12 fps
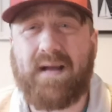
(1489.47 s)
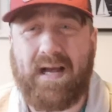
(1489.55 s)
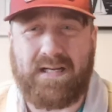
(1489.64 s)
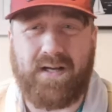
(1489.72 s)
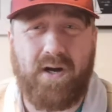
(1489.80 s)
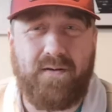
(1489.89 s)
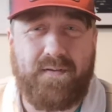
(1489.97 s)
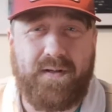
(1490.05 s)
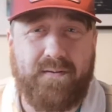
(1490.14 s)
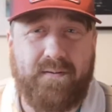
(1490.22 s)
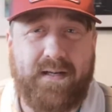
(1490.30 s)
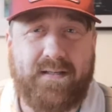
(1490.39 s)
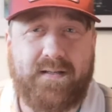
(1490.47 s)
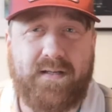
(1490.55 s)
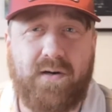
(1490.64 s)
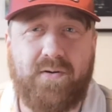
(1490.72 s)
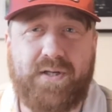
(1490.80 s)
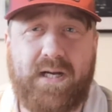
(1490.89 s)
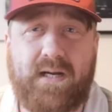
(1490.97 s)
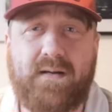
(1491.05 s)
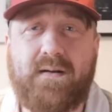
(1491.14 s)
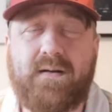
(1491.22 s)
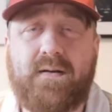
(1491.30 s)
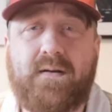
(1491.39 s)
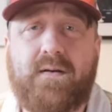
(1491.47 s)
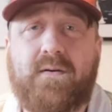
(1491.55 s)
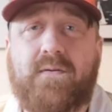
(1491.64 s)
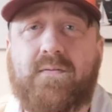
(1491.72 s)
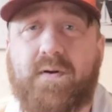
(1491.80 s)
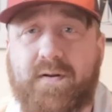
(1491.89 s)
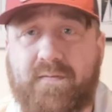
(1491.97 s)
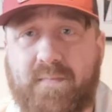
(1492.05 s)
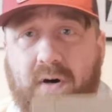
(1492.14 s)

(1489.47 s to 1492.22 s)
had COVID the other week, as I told you. One of